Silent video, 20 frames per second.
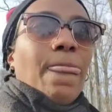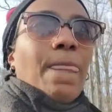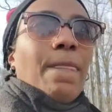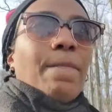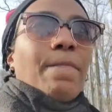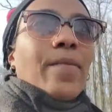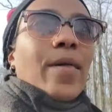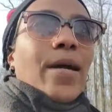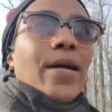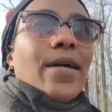
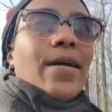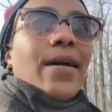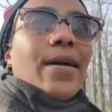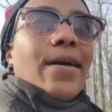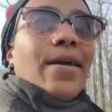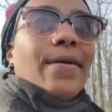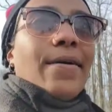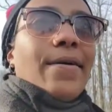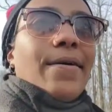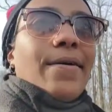right,
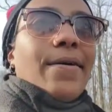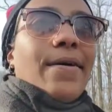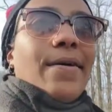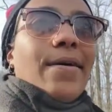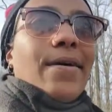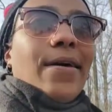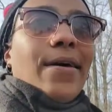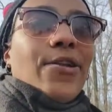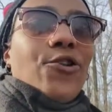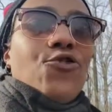
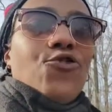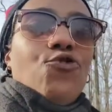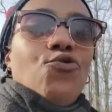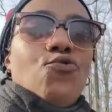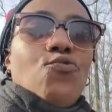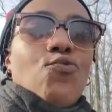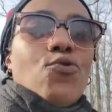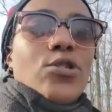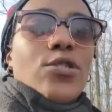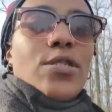and you
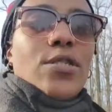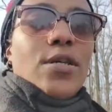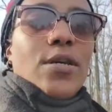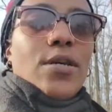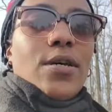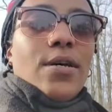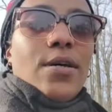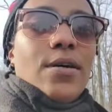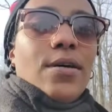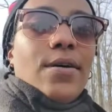want
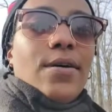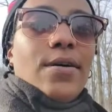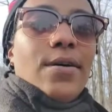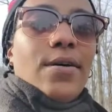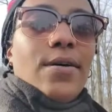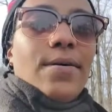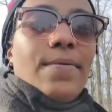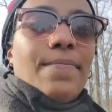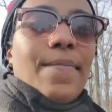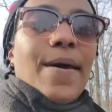to,
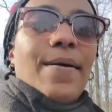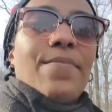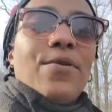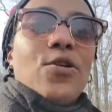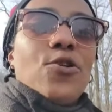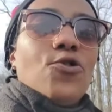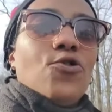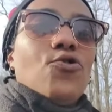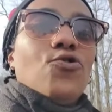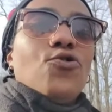maybe
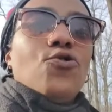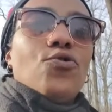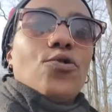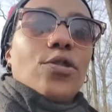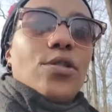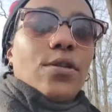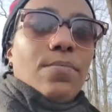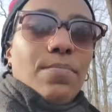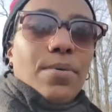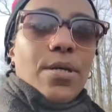you used
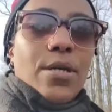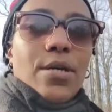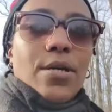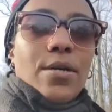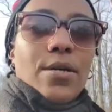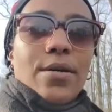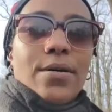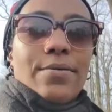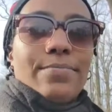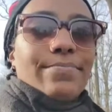to be
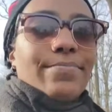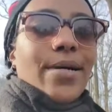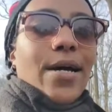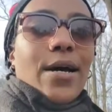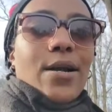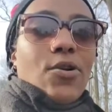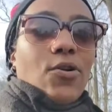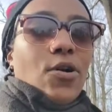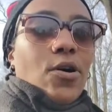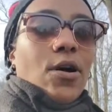I
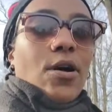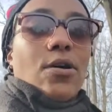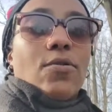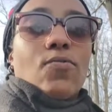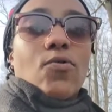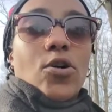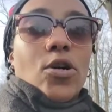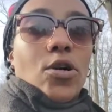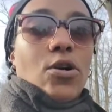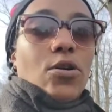don't
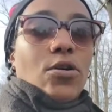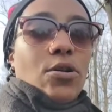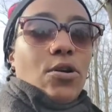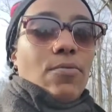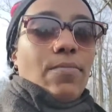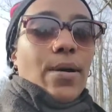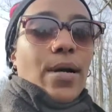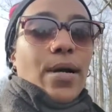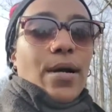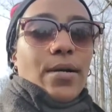want to call
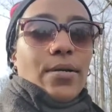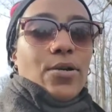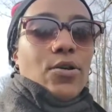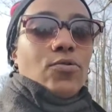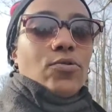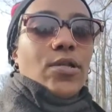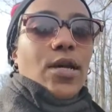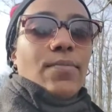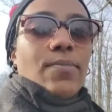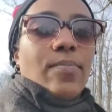nobody no
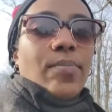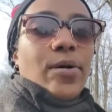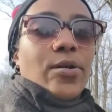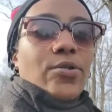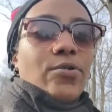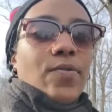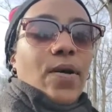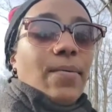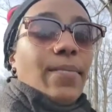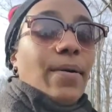type of
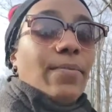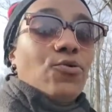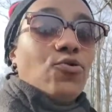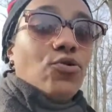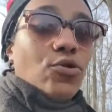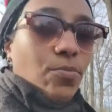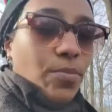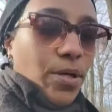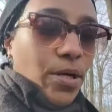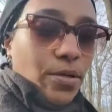person, right? Maybe you used
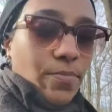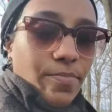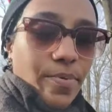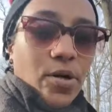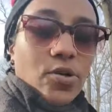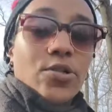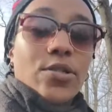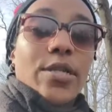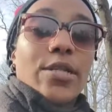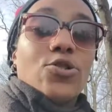to be a
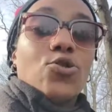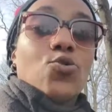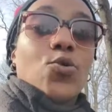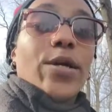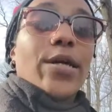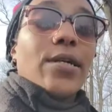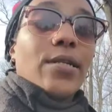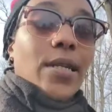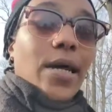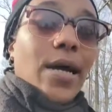person that
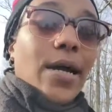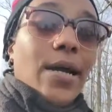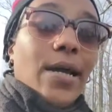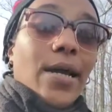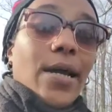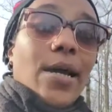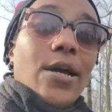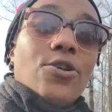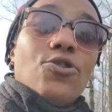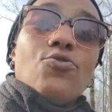drank a lot.
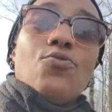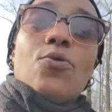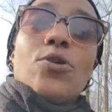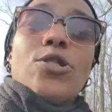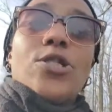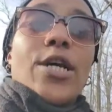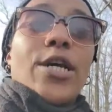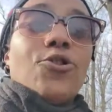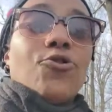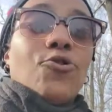You want to
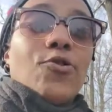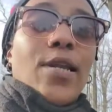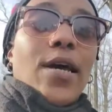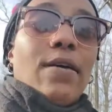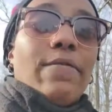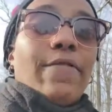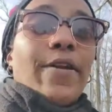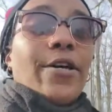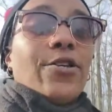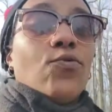change your
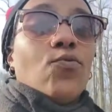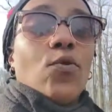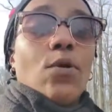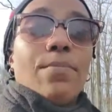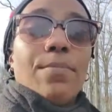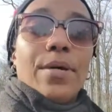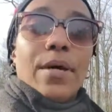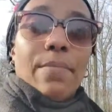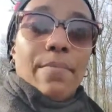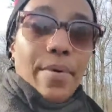life. Now you want to
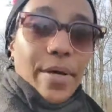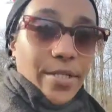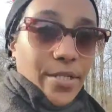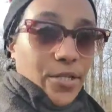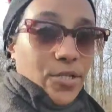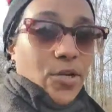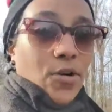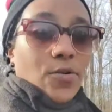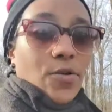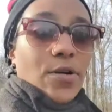be a
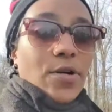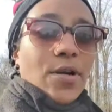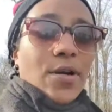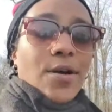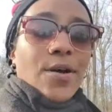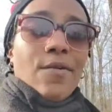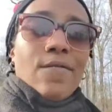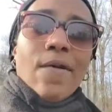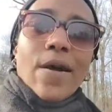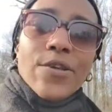business owner,
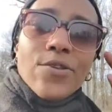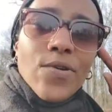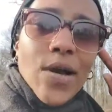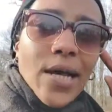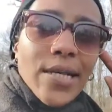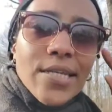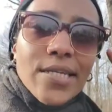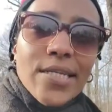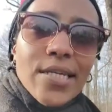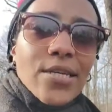right? You
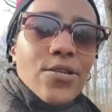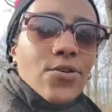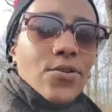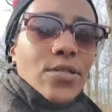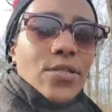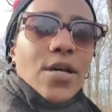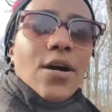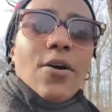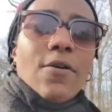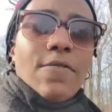got to see
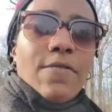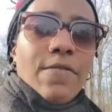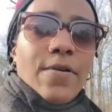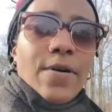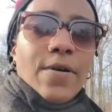yourself